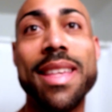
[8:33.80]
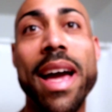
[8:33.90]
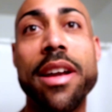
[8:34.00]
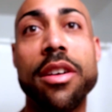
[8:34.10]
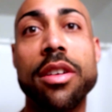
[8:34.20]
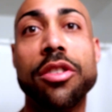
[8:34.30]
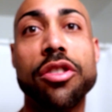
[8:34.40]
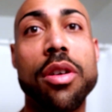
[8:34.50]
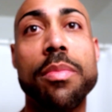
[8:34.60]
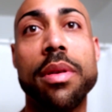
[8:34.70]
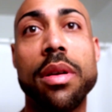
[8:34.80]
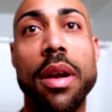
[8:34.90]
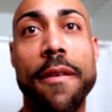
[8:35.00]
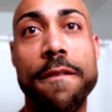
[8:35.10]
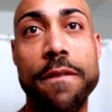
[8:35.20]
tighter,
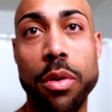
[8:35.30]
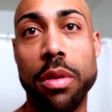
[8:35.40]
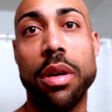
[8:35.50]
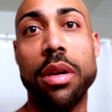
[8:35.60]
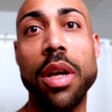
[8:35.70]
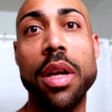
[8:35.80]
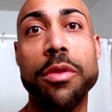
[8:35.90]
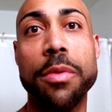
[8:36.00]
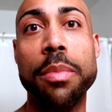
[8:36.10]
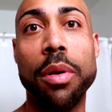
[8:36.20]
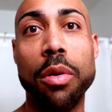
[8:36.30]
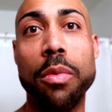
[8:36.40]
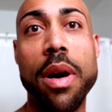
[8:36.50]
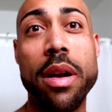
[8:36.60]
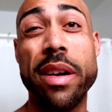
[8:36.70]
sharper, and fuller. Once we
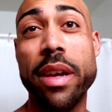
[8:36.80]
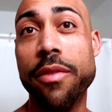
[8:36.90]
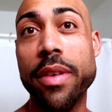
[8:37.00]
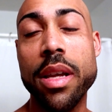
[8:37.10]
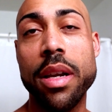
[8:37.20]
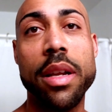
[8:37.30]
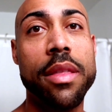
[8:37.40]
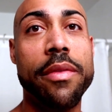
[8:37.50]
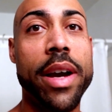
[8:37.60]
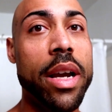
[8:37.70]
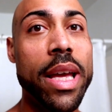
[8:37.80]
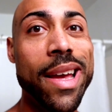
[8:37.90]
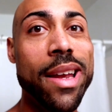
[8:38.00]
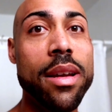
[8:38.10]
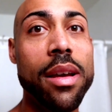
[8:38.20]
pull water, if needed, at the very
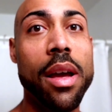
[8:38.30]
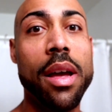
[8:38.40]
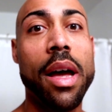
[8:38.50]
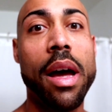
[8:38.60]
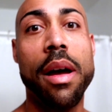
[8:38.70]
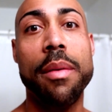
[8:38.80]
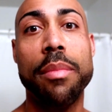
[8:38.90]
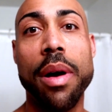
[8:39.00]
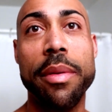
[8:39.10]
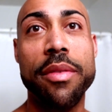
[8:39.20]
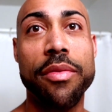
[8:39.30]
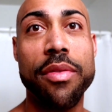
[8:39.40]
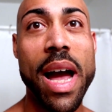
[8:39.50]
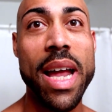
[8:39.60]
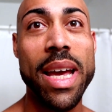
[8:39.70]
end, um, probably
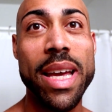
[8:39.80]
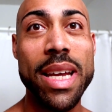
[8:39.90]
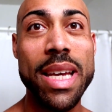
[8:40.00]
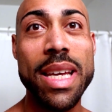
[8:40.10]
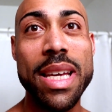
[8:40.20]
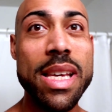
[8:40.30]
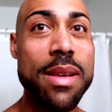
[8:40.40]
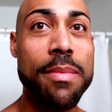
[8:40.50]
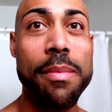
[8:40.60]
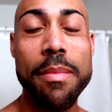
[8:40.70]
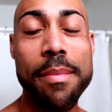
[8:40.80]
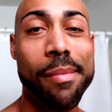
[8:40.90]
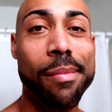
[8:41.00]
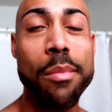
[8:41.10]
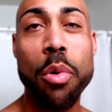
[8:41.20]
Friday
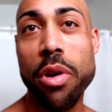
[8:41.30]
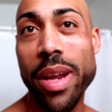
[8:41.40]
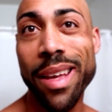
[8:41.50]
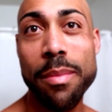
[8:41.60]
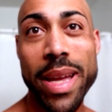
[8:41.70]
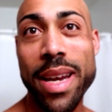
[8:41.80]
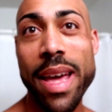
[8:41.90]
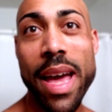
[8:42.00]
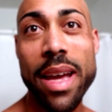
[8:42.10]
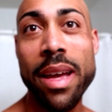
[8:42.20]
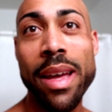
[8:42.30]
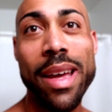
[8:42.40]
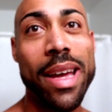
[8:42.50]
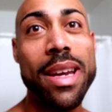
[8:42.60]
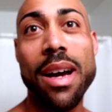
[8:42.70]
morning, midday,
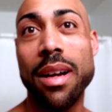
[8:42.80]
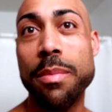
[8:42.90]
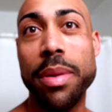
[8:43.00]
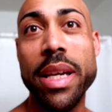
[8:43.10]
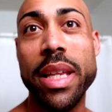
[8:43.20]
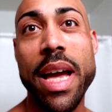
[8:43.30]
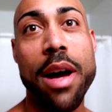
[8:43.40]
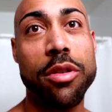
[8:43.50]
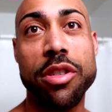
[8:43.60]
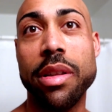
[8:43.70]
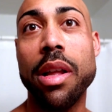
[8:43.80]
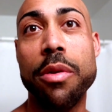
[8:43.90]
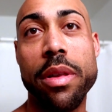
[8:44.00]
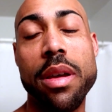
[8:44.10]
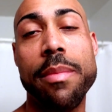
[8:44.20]
and not completely out, just
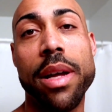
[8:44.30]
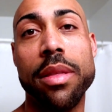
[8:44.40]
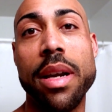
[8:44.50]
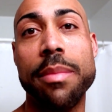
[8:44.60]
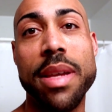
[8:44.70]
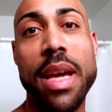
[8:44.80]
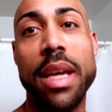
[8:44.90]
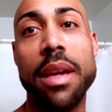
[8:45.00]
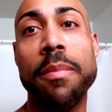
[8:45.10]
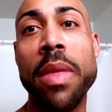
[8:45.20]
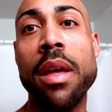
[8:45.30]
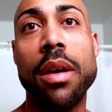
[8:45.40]
lower the amount that I'm taking.